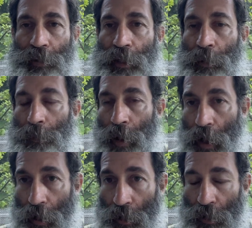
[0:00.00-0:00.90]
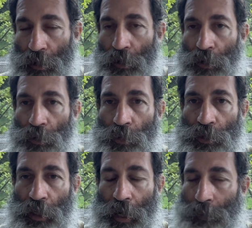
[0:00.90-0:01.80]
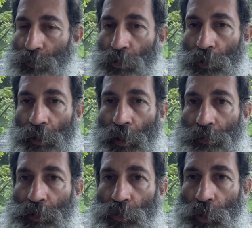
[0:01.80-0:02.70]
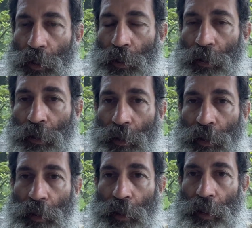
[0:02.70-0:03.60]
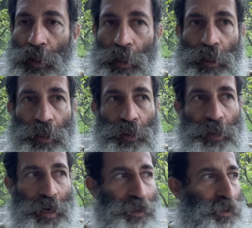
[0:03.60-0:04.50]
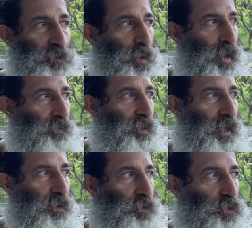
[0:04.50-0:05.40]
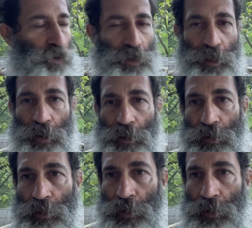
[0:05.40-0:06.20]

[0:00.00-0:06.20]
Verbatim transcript: the Kampong, which I absolutely love as well. And that is my avocado story here.